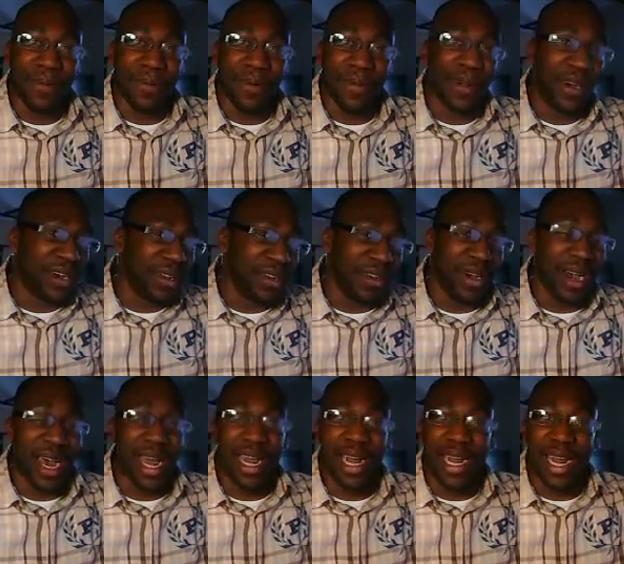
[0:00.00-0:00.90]
We all know
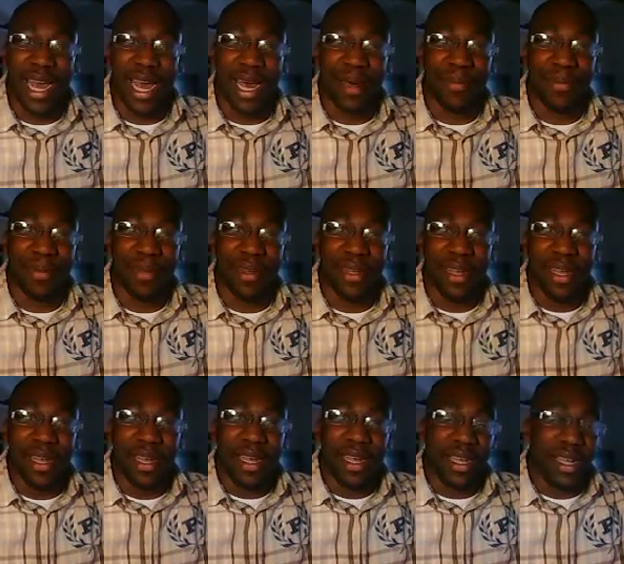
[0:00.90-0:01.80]
how that happened.
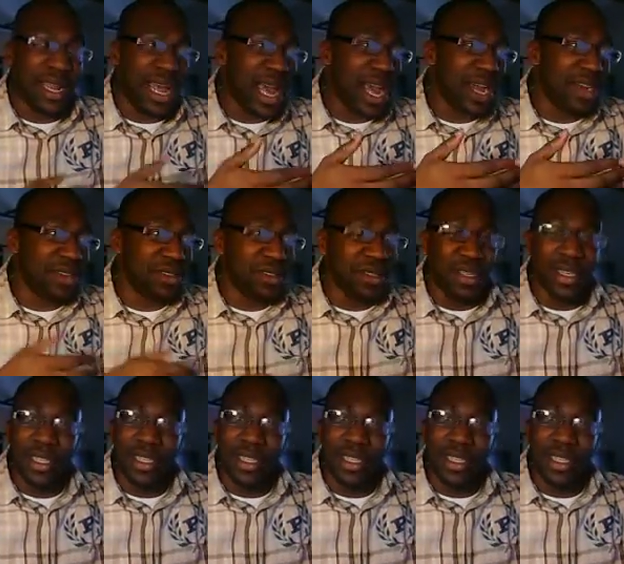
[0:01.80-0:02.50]
And now,